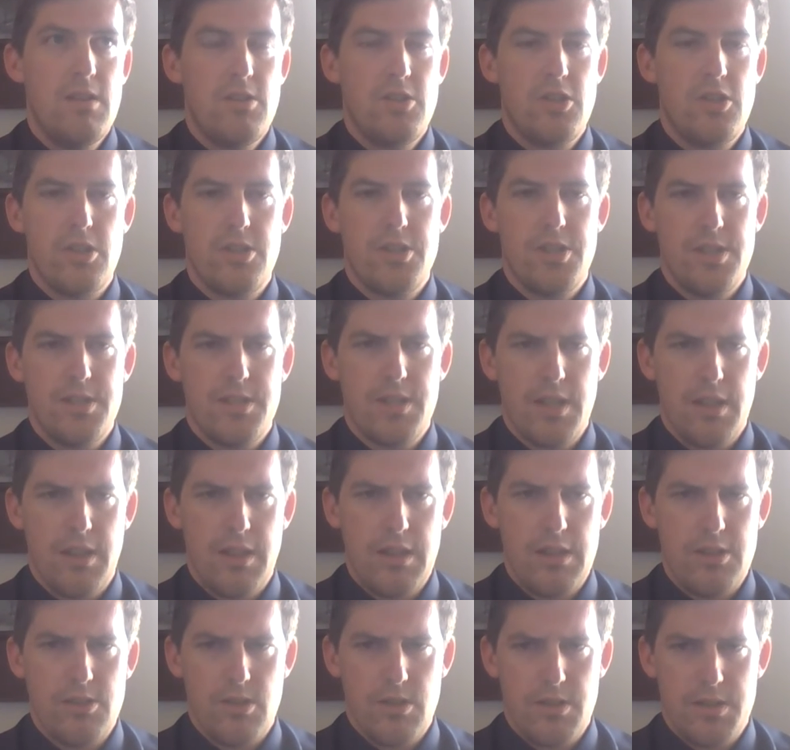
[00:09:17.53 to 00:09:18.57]
churches,
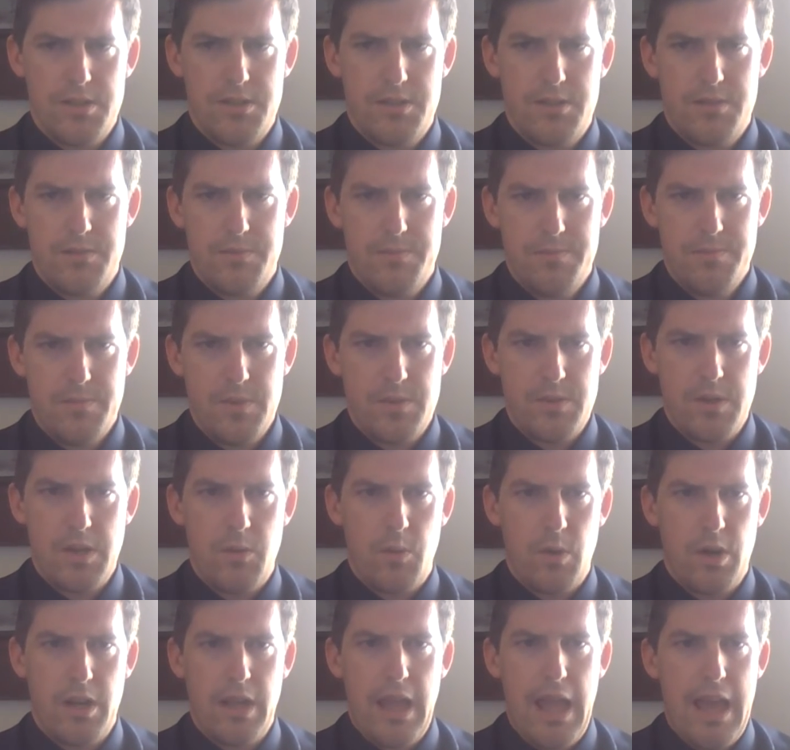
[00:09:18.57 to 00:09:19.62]
cathedrals. was going to
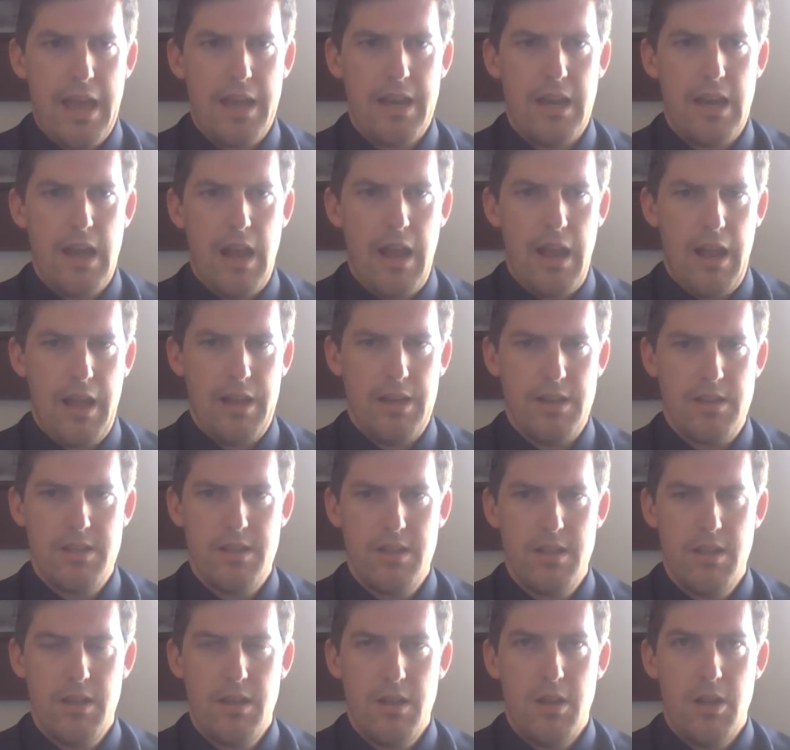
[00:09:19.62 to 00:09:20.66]
work hand in hand
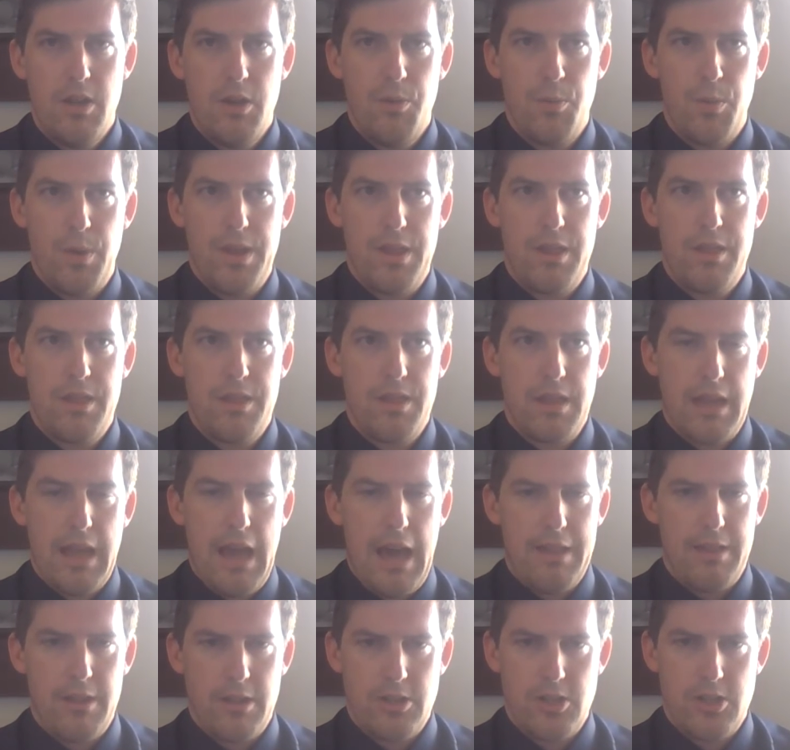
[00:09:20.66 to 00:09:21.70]
with the
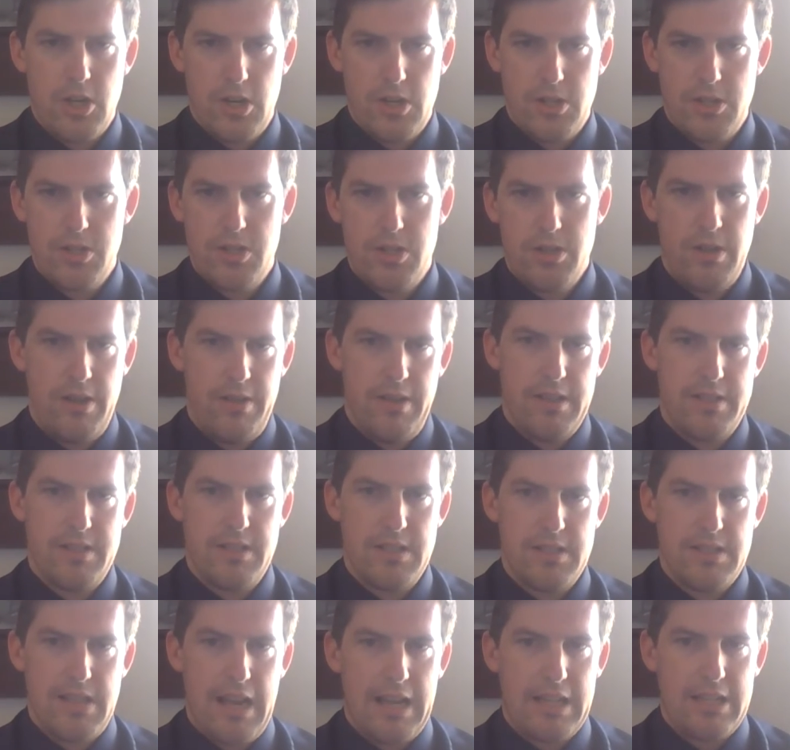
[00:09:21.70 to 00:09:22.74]
Catholic Church. And that's
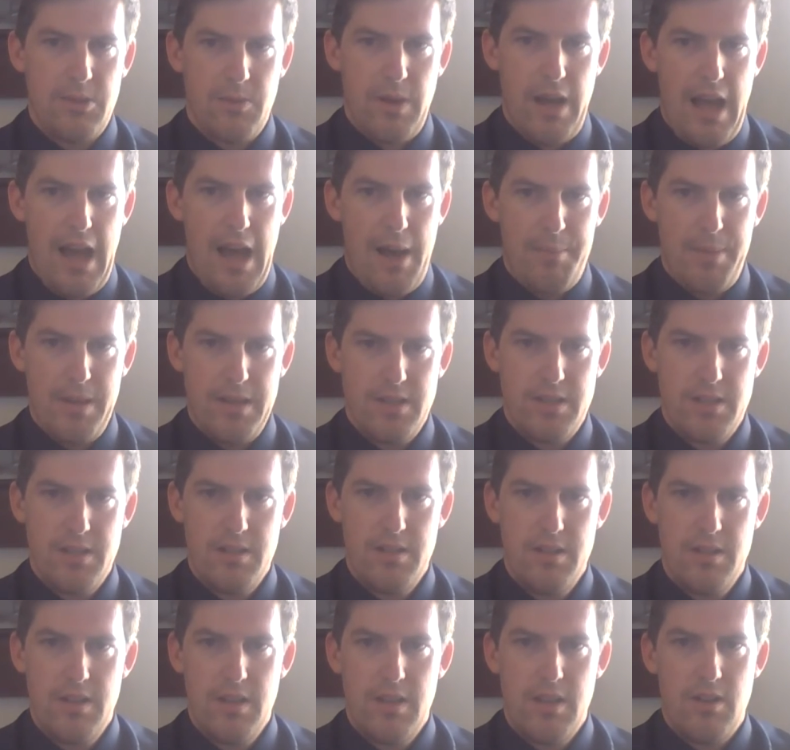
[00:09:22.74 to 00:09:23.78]
exactly what happened.
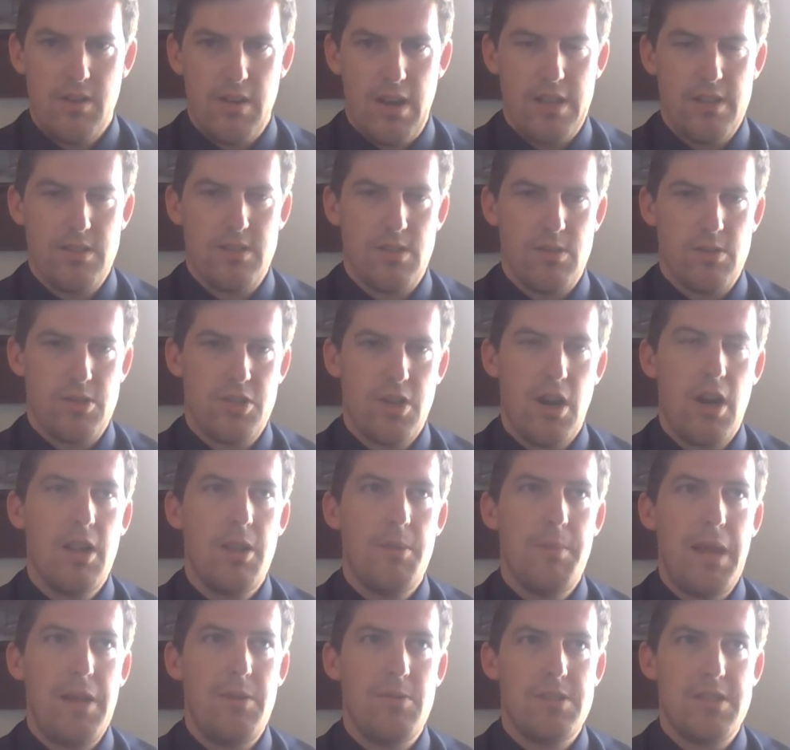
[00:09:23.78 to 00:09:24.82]
Right? So
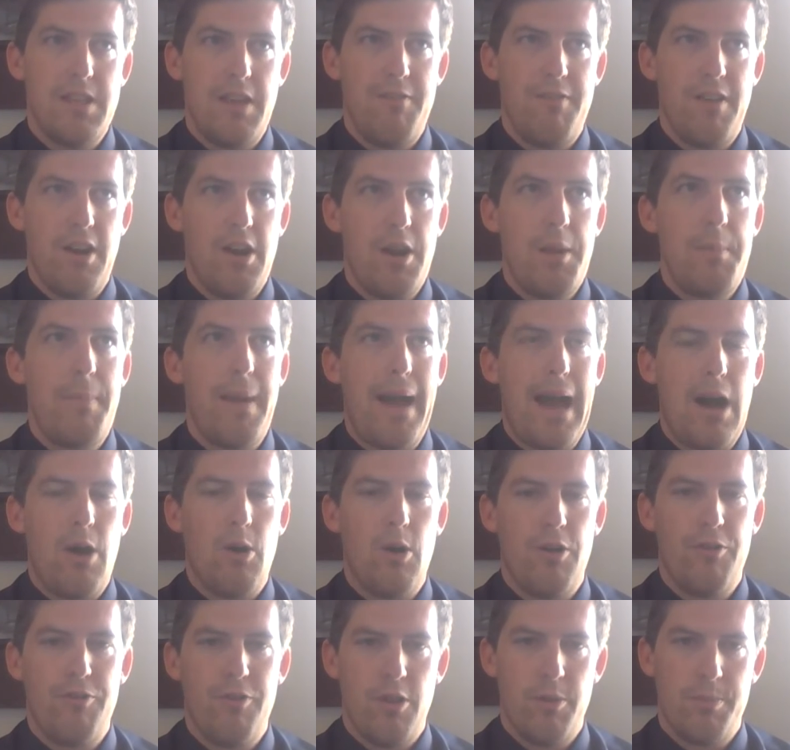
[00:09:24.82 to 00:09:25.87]
Charlemagne was a very
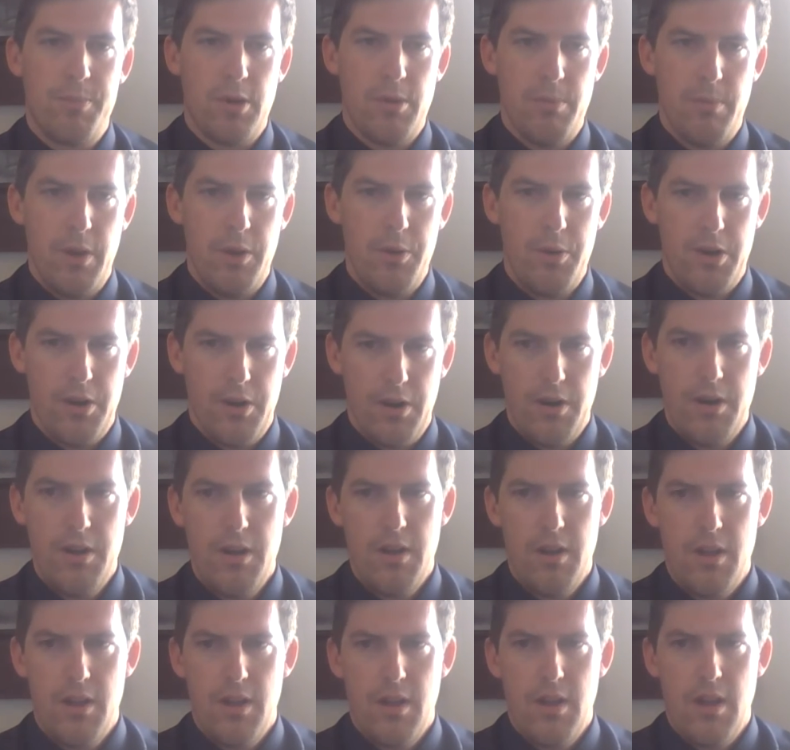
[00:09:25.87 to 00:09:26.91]
powerful promoter
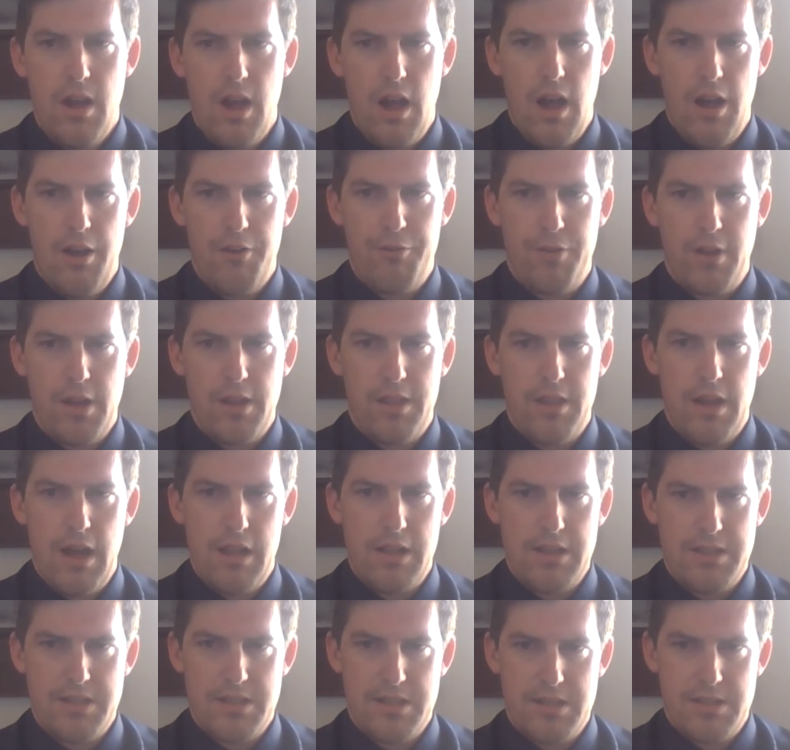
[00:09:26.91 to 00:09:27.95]
of
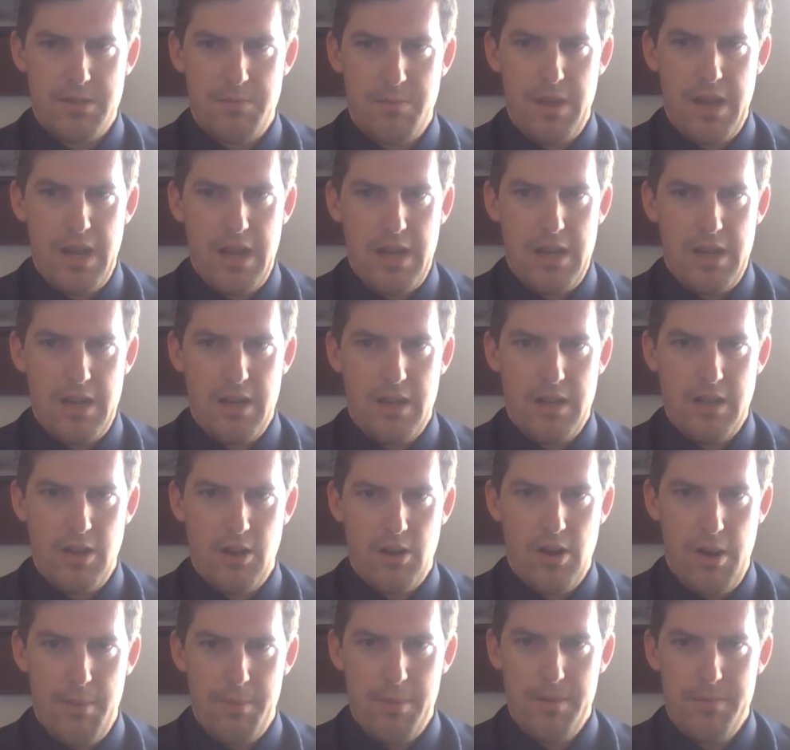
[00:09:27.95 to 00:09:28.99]
Catholicism in
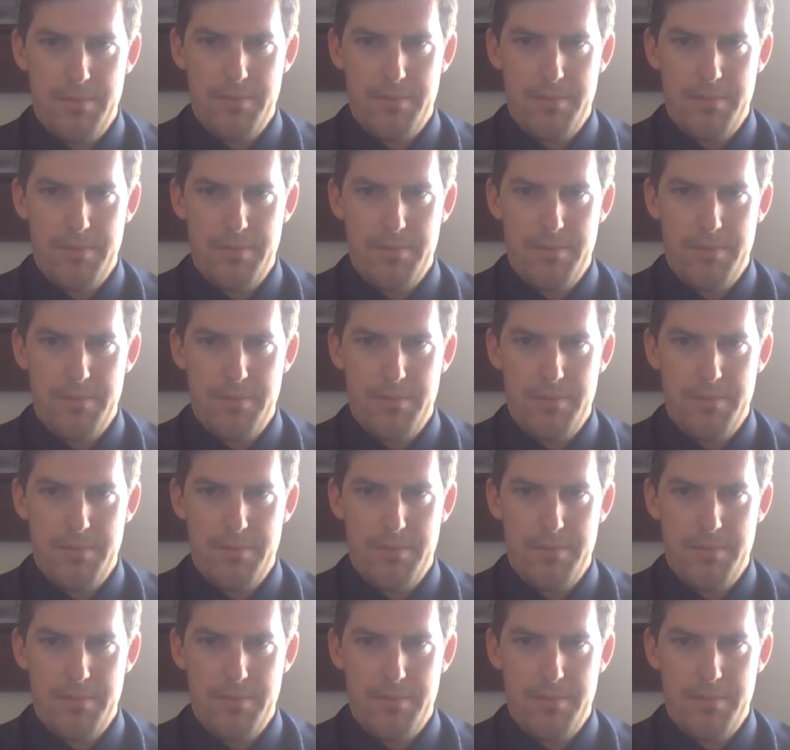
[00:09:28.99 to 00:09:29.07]
Europe.